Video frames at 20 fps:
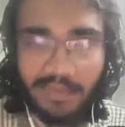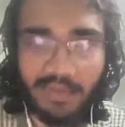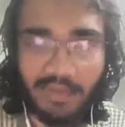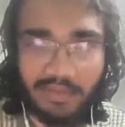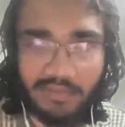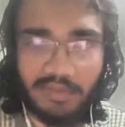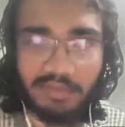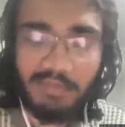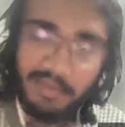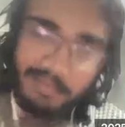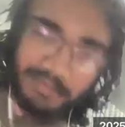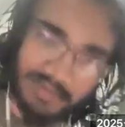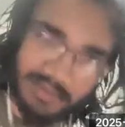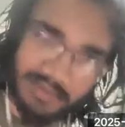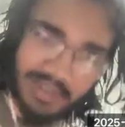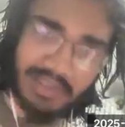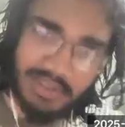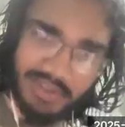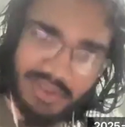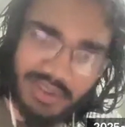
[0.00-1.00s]
we may
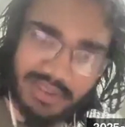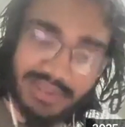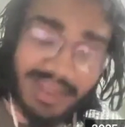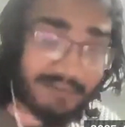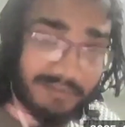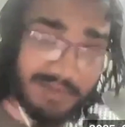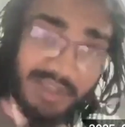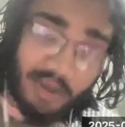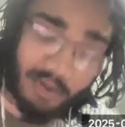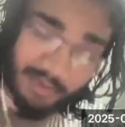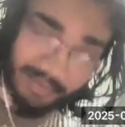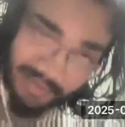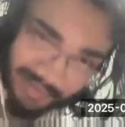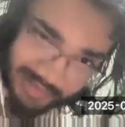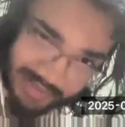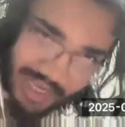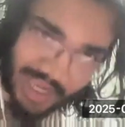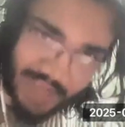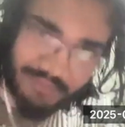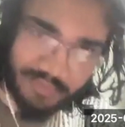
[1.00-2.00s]
potentially, and we already
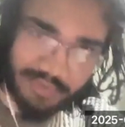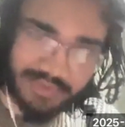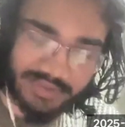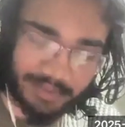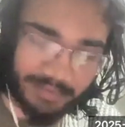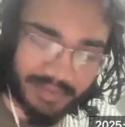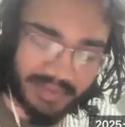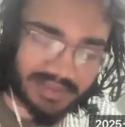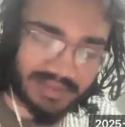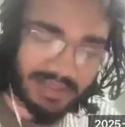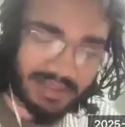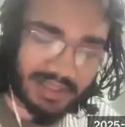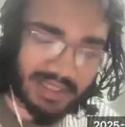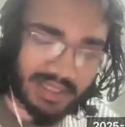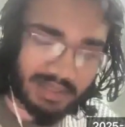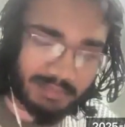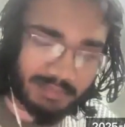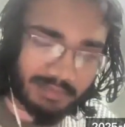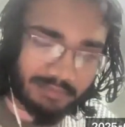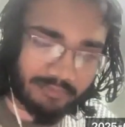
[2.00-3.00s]
have to some extent,
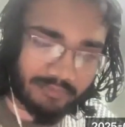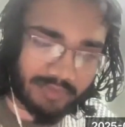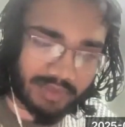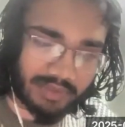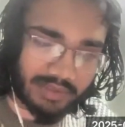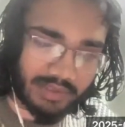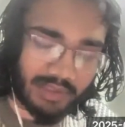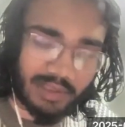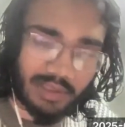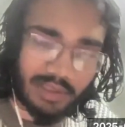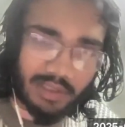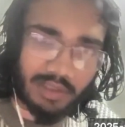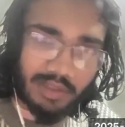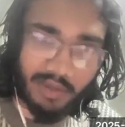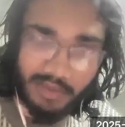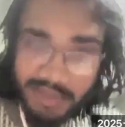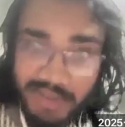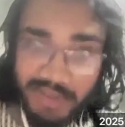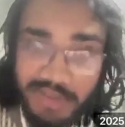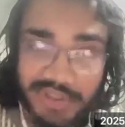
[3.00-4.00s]
come up with
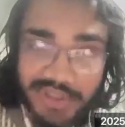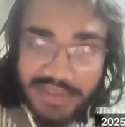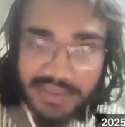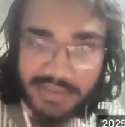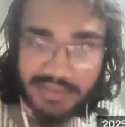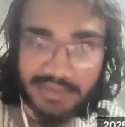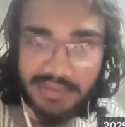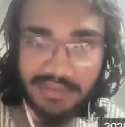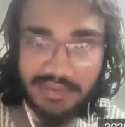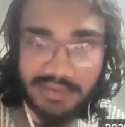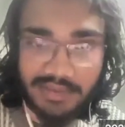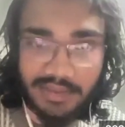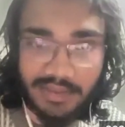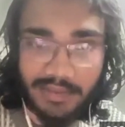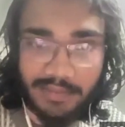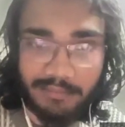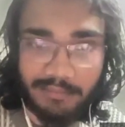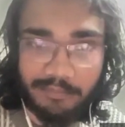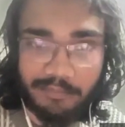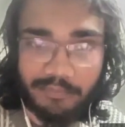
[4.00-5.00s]
conscious
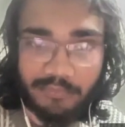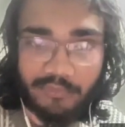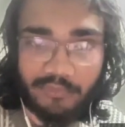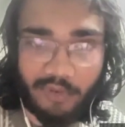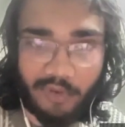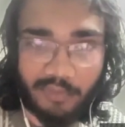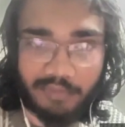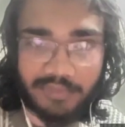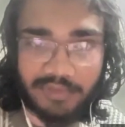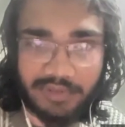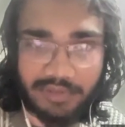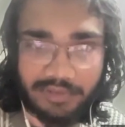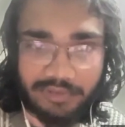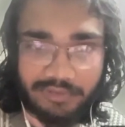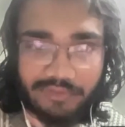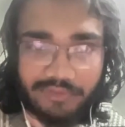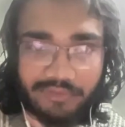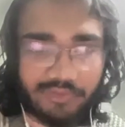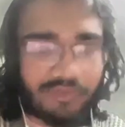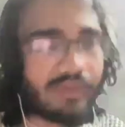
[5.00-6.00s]
forms
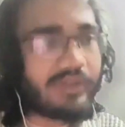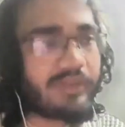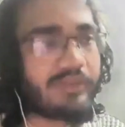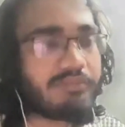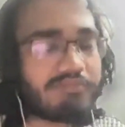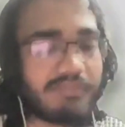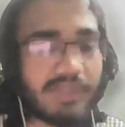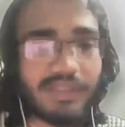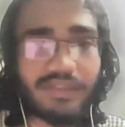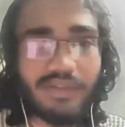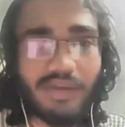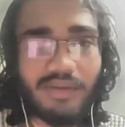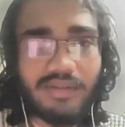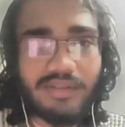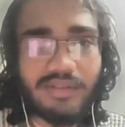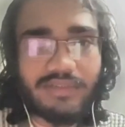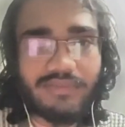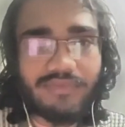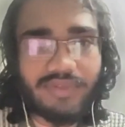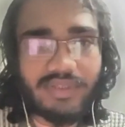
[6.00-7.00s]
of
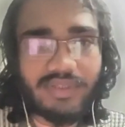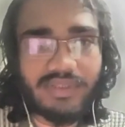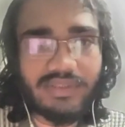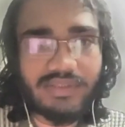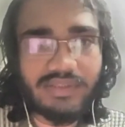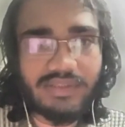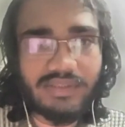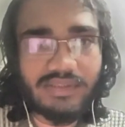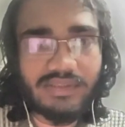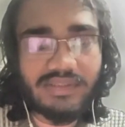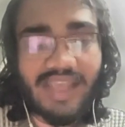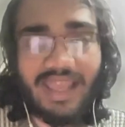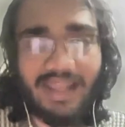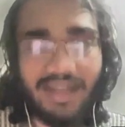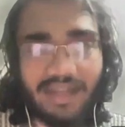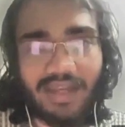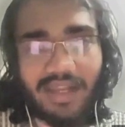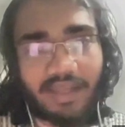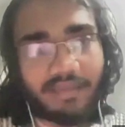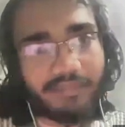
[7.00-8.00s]
technology, for instance,
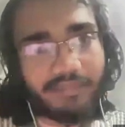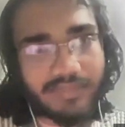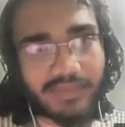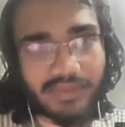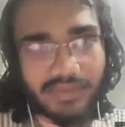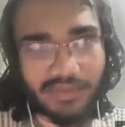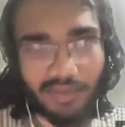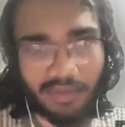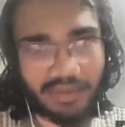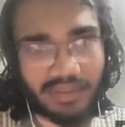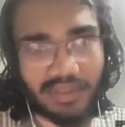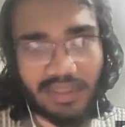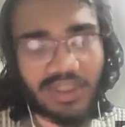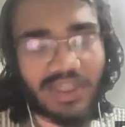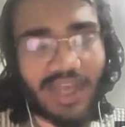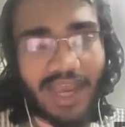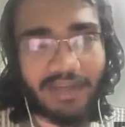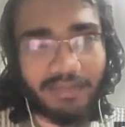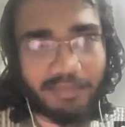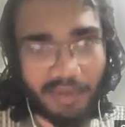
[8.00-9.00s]
LLMs or the
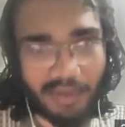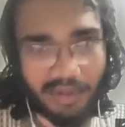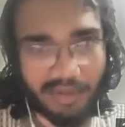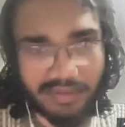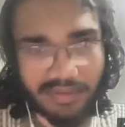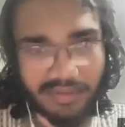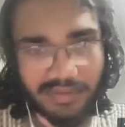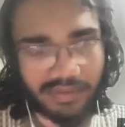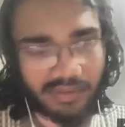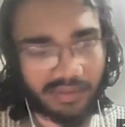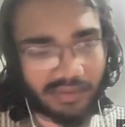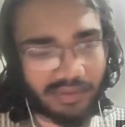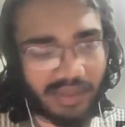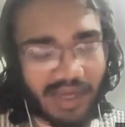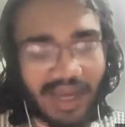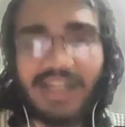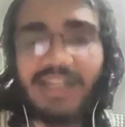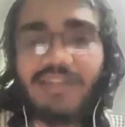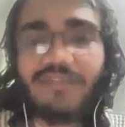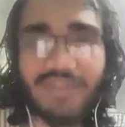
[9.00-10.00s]
chatbots or
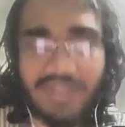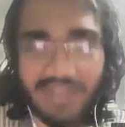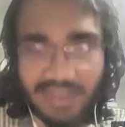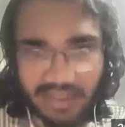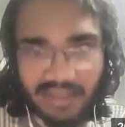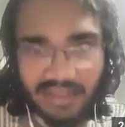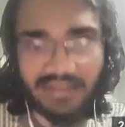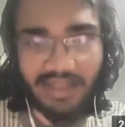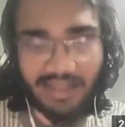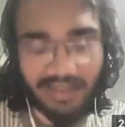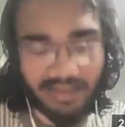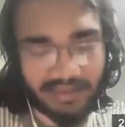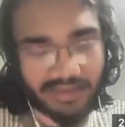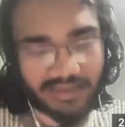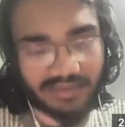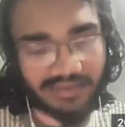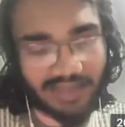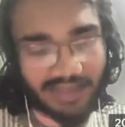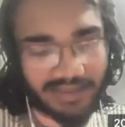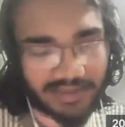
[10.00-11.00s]
artificial
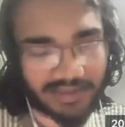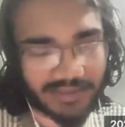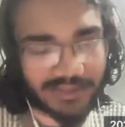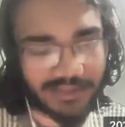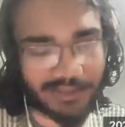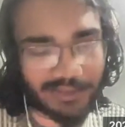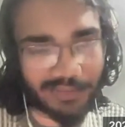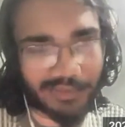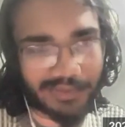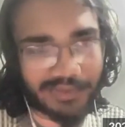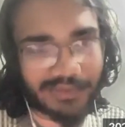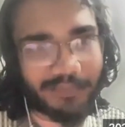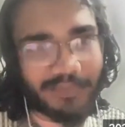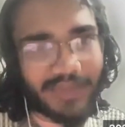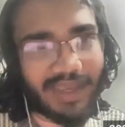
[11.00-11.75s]
intelligence that is used.